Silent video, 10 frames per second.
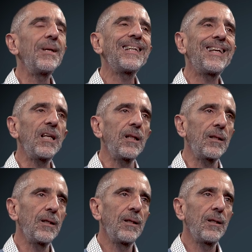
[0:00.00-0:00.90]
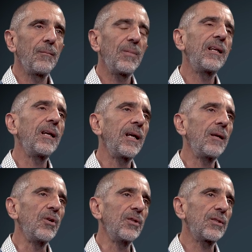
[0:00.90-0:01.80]
been killed by their
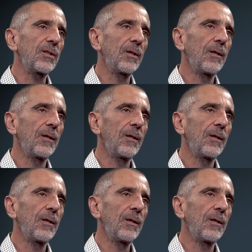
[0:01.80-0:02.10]
neighbors.